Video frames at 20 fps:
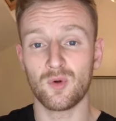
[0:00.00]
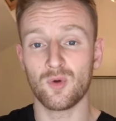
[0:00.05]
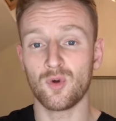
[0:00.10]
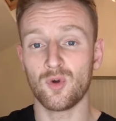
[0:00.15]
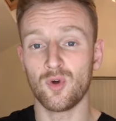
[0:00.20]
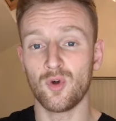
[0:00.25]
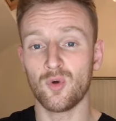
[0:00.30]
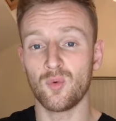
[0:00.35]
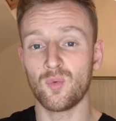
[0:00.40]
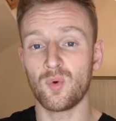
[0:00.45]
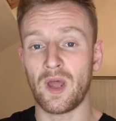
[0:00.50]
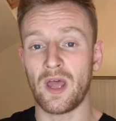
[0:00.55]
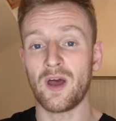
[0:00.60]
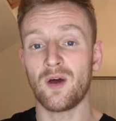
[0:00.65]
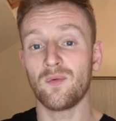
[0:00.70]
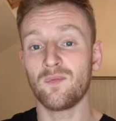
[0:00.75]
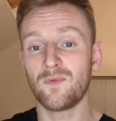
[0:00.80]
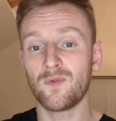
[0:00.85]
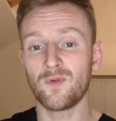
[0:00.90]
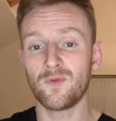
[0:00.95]
or
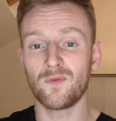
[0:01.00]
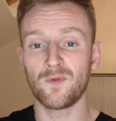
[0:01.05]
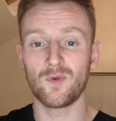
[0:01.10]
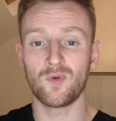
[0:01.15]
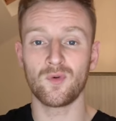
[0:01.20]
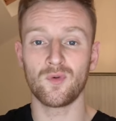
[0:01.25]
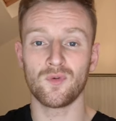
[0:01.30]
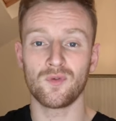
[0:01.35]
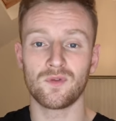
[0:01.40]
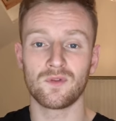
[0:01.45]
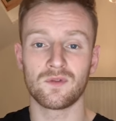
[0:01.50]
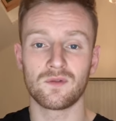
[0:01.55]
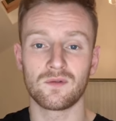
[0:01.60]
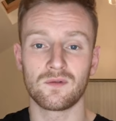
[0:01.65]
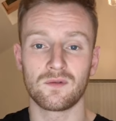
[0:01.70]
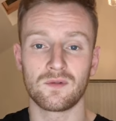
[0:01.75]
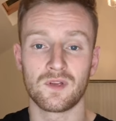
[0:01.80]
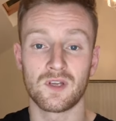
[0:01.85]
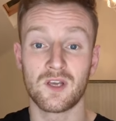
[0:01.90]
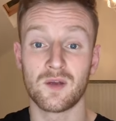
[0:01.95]
helpful for
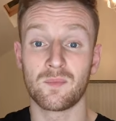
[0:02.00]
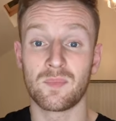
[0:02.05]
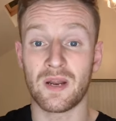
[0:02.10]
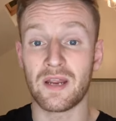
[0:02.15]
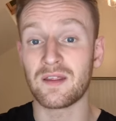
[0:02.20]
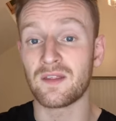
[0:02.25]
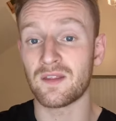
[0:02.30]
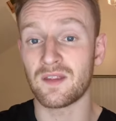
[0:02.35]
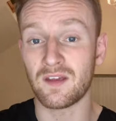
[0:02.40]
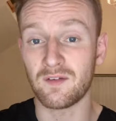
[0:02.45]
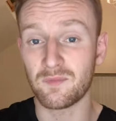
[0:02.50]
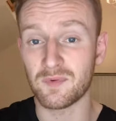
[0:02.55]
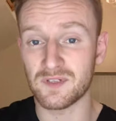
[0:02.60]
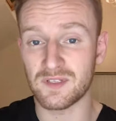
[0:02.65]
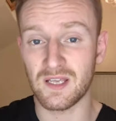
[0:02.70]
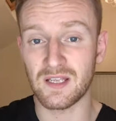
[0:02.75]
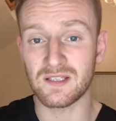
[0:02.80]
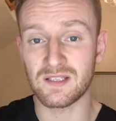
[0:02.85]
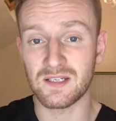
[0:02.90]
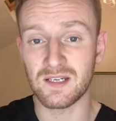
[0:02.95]
the complaint that they've
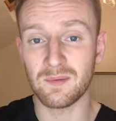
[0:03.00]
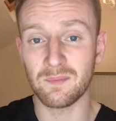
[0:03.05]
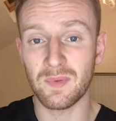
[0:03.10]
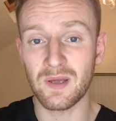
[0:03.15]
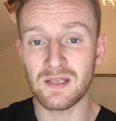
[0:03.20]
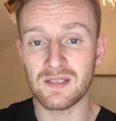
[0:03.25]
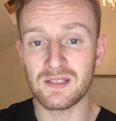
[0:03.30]
presented in,